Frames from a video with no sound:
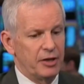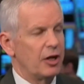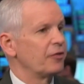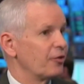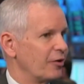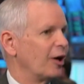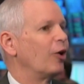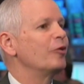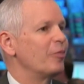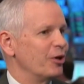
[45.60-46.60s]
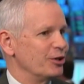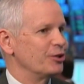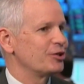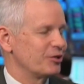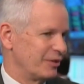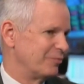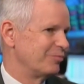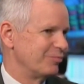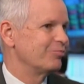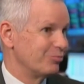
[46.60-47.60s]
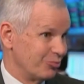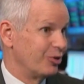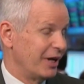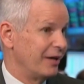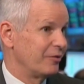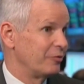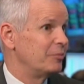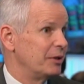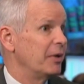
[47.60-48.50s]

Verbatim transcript: having gone through our own mergers that... And having been